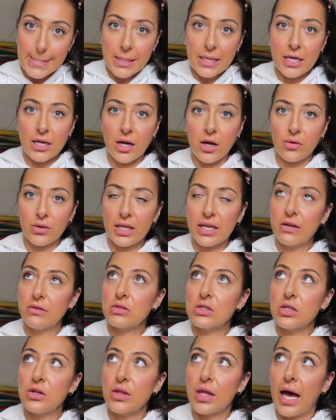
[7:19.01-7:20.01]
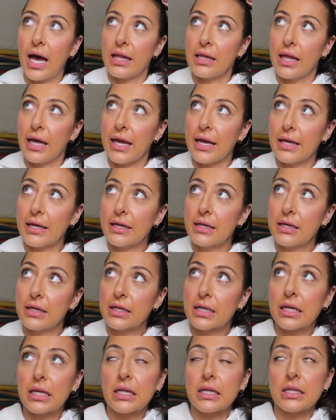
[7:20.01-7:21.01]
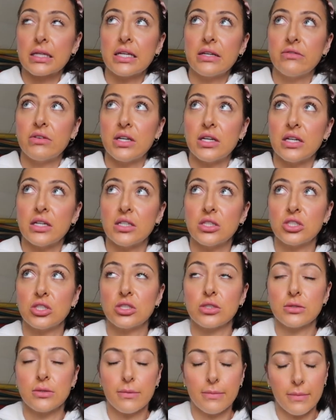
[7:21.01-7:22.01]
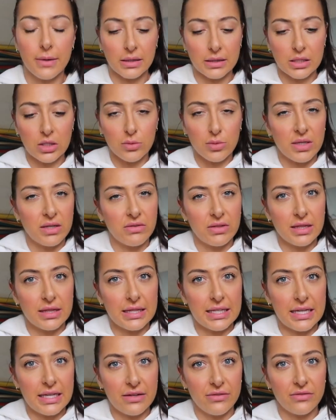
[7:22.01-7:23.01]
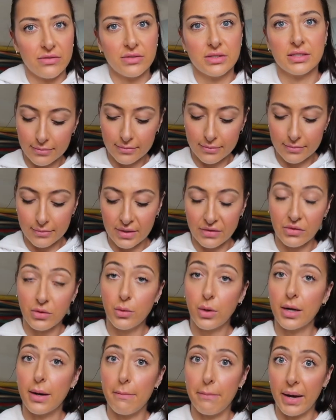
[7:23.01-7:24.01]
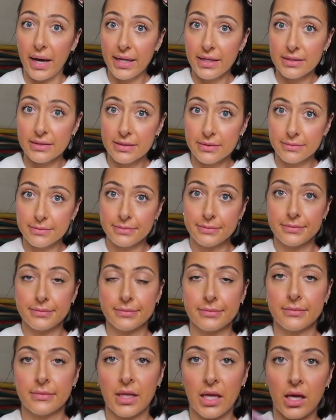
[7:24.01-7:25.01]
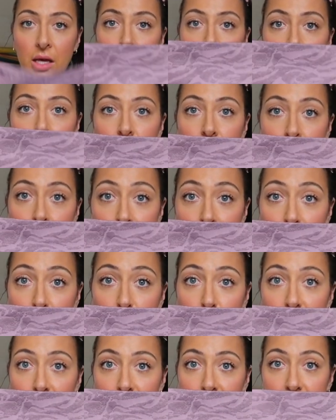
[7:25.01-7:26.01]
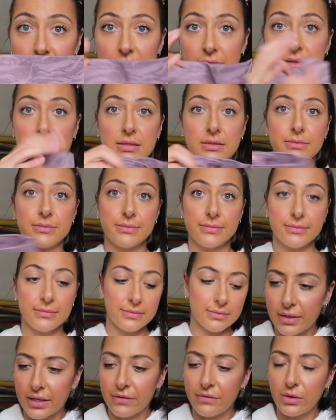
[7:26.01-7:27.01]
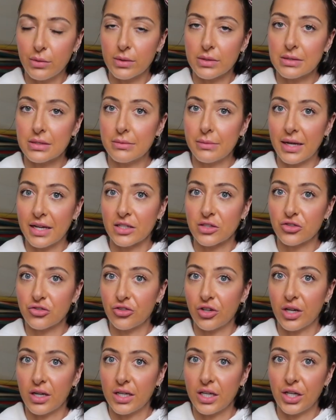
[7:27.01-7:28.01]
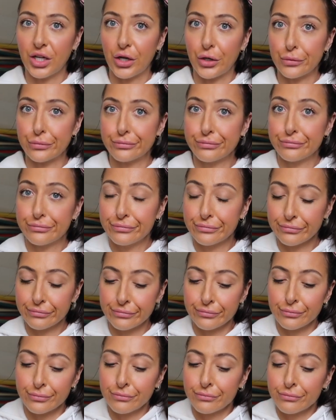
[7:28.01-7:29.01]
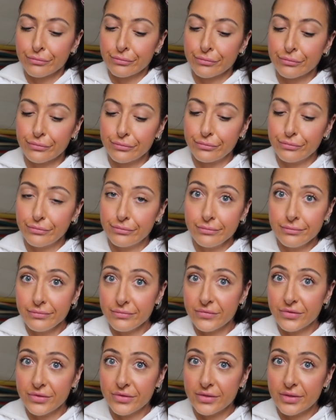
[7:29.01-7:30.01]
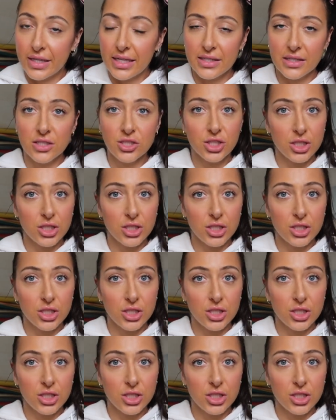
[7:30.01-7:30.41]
you know, gives you that like cleavage, a little bit of a lift. If you want a butt, you wear these. If you want some extra, you know, oomph at the